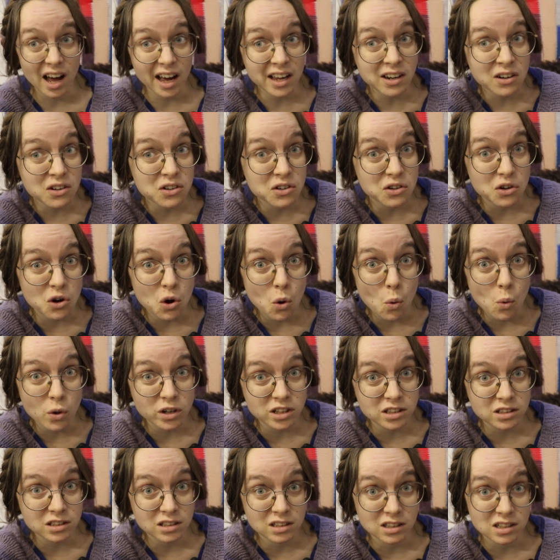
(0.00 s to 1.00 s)
I don't know
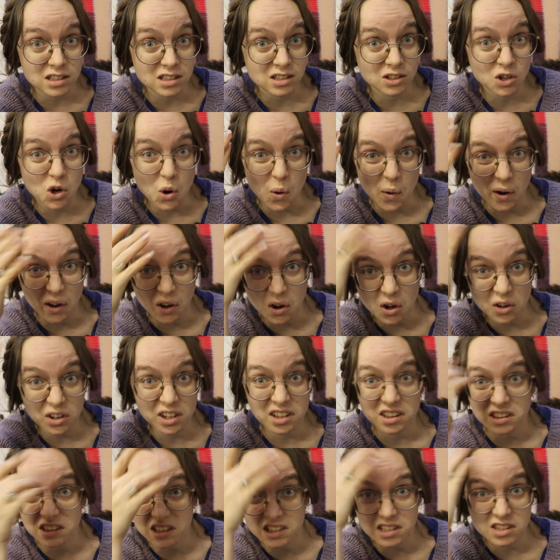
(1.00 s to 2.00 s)
what is going
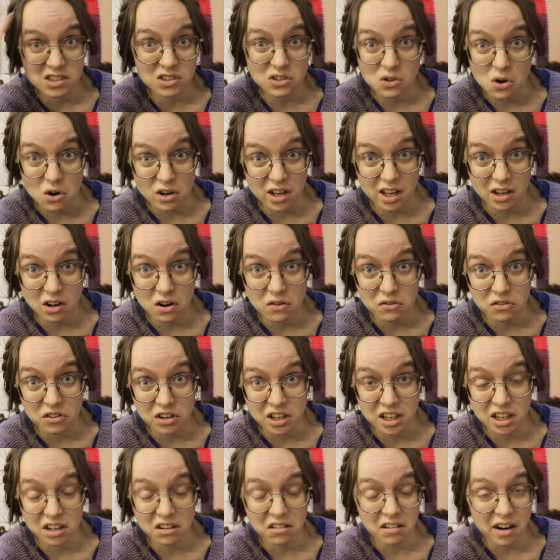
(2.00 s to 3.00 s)
on in this noggin
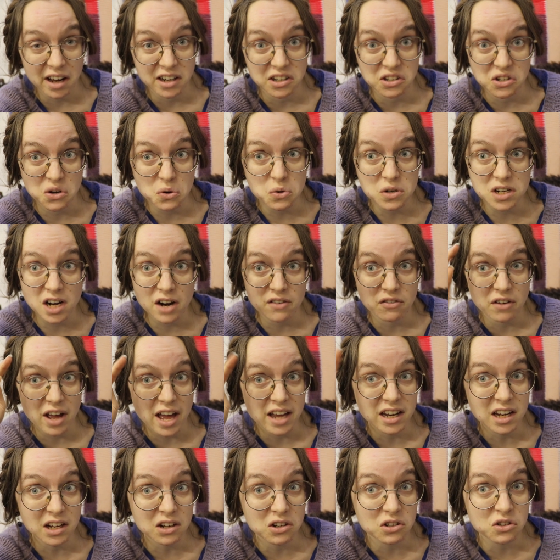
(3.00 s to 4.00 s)
over here. I don't have
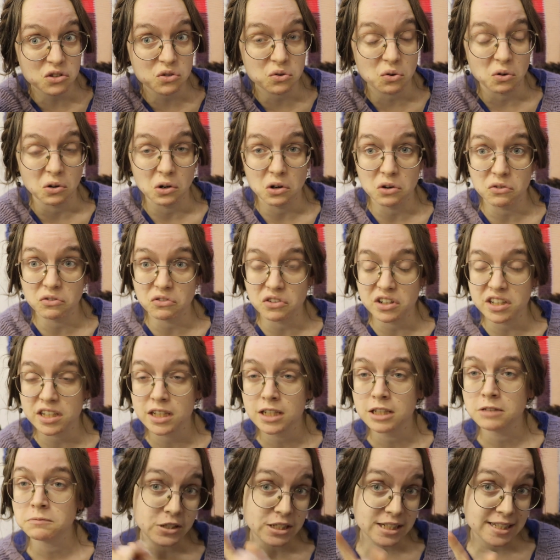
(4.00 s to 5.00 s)
any control over it.
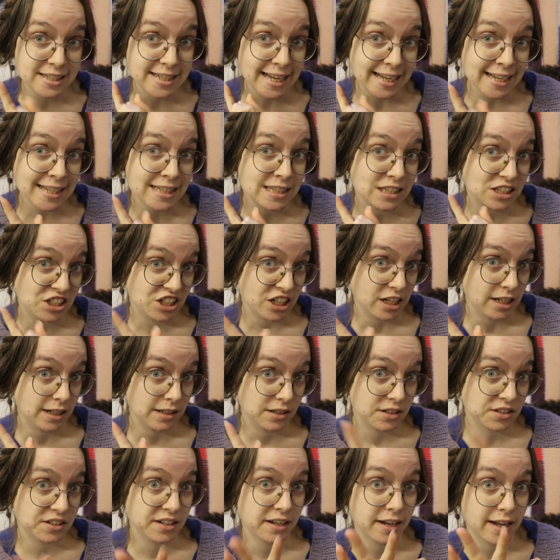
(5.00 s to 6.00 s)
But a second
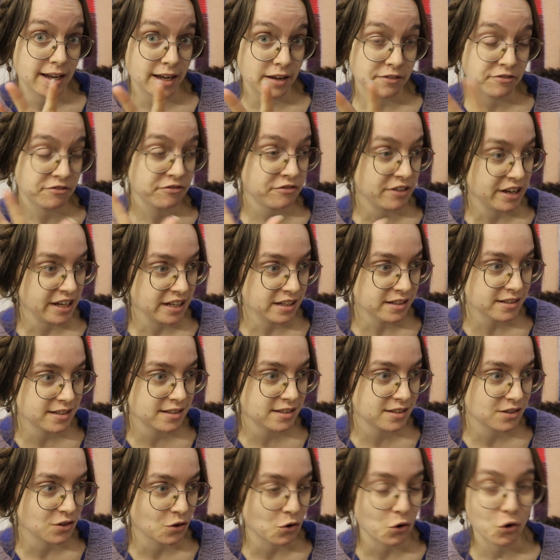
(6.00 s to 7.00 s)
challenge that I
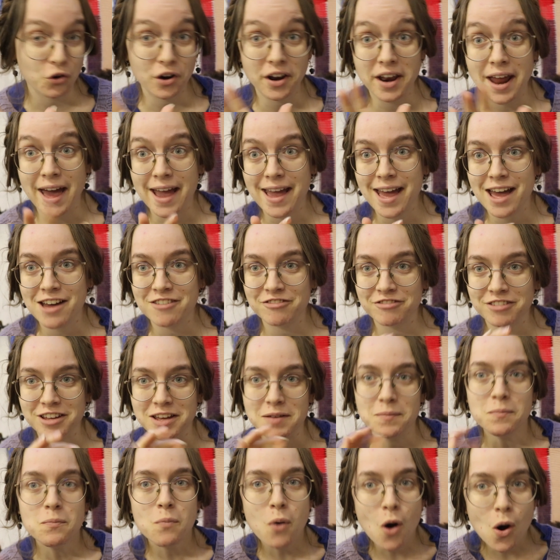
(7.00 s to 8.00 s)
face, or that I have
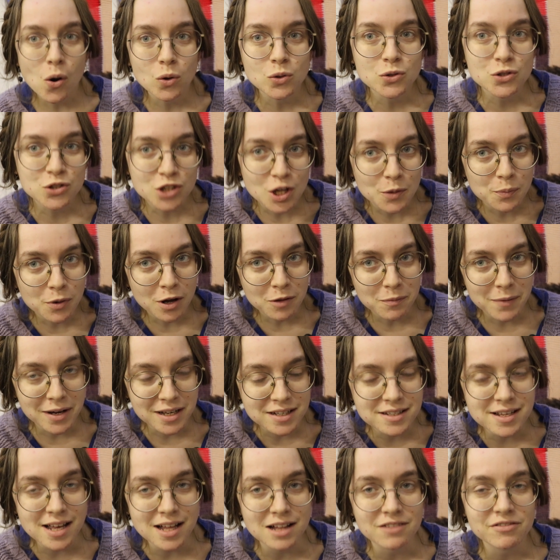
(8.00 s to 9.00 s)
imposed upon
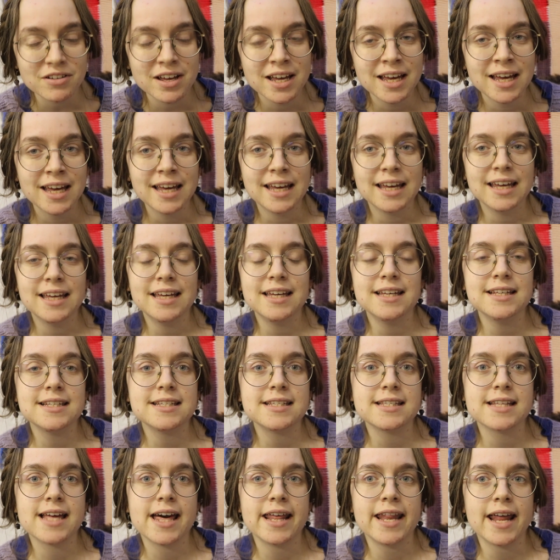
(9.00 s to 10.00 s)
myself,
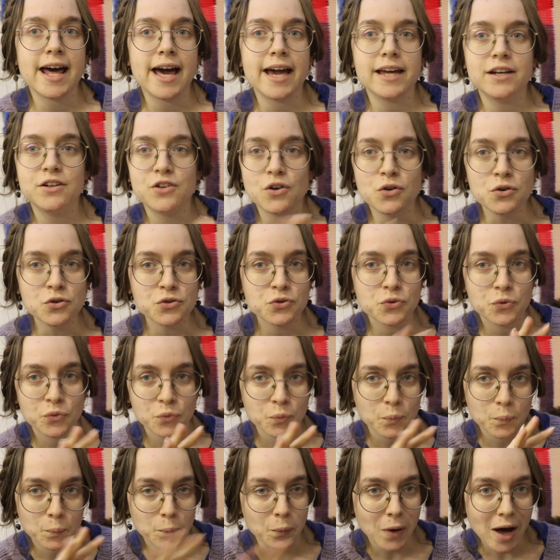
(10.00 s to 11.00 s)
is that I don't
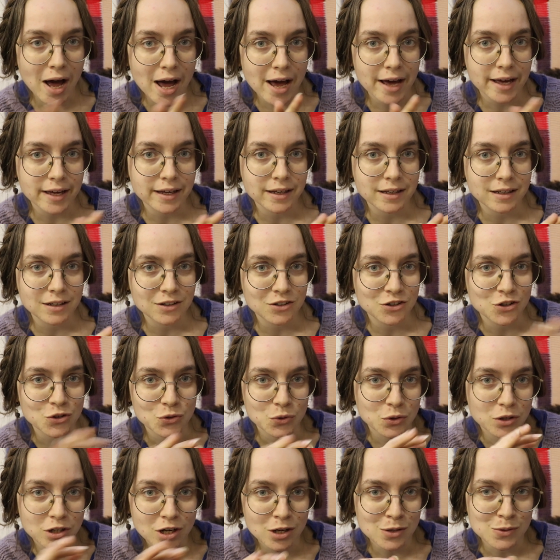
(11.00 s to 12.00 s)
buy
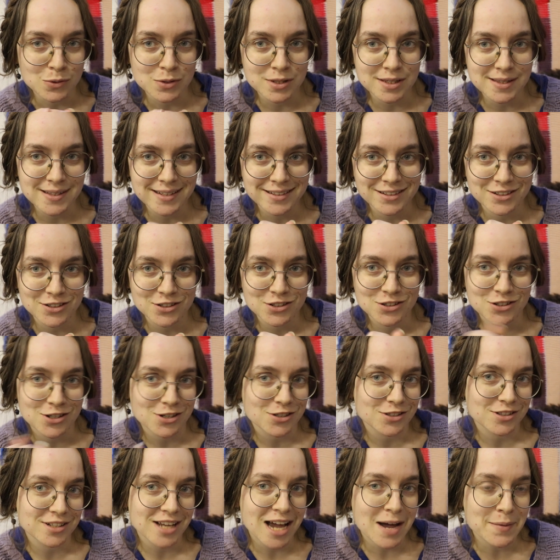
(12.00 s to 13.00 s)
new clothes. That just
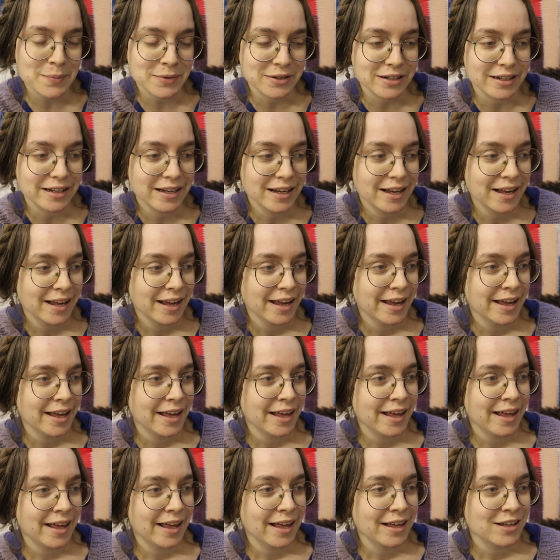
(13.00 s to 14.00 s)
doesn't happen.
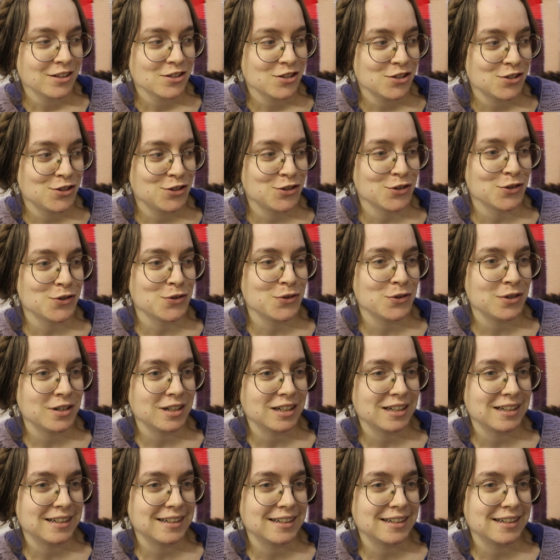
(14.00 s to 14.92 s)
So,